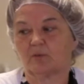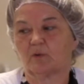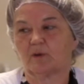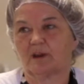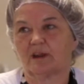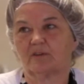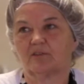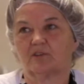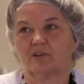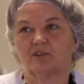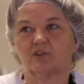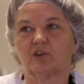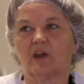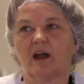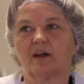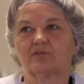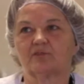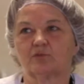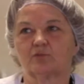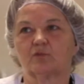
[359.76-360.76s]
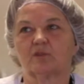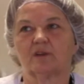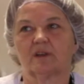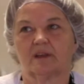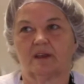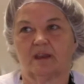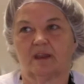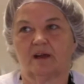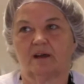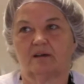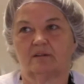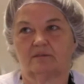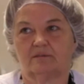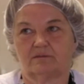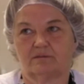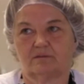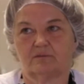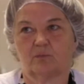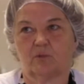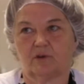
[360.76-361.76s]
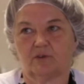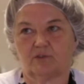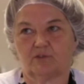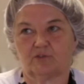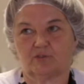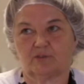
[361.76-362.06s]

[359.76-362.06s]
at whatever, you have to really love what you're